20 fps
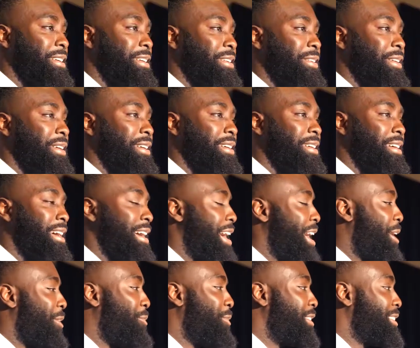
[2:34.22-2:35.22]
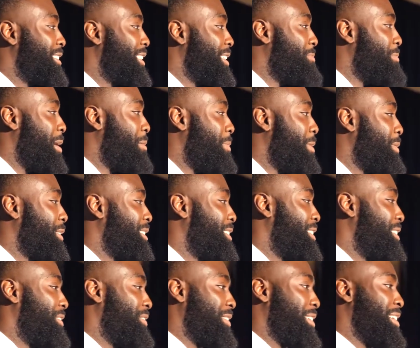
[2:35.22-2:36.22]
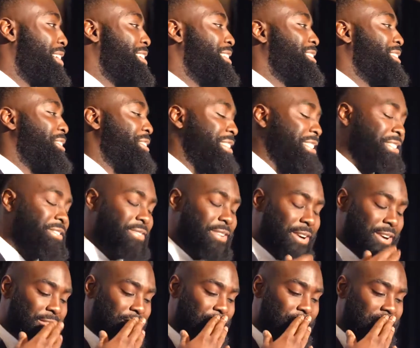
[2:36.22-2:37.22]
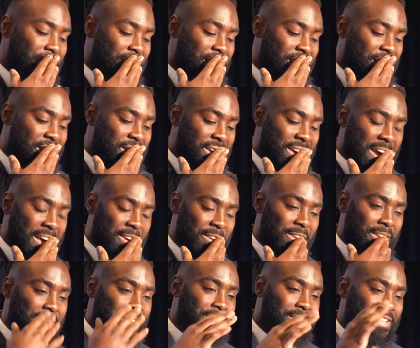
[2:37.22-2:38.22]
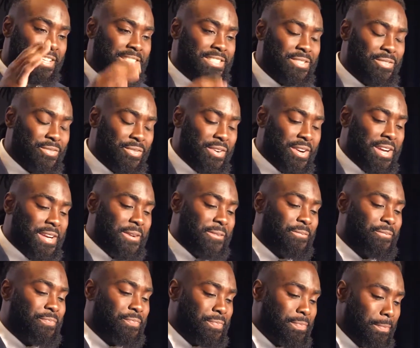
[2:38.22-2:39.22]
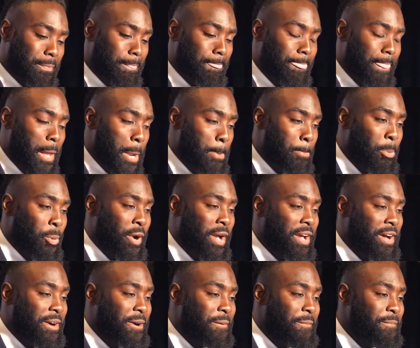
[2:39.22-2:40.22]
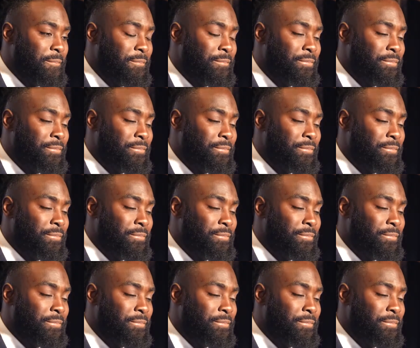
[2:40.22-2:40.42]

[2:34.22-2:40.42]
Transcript: of the dark. I don't want to sleep by myself. So she's very, kind of gets afraid. Well,